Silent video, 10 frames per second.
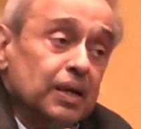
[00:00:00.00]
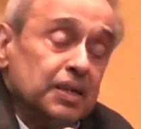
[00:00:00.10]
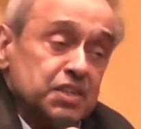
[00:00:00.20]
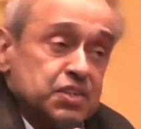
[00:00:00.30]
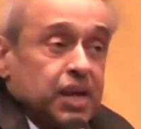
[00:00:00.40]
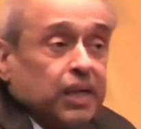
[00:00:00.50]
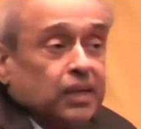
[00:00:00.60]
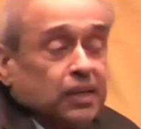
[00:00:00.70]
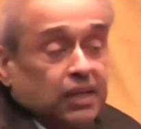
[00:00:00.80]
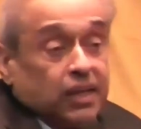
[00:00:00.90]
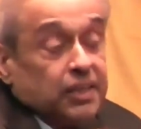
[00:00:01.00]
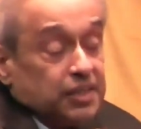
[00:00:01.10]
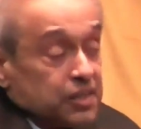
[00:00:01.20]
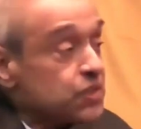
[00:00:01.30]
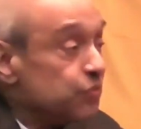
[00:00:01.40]
it has taken a
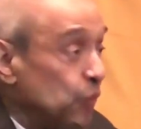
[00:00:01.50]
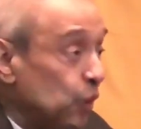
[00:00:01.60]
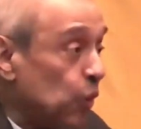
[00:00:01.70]
hideous form.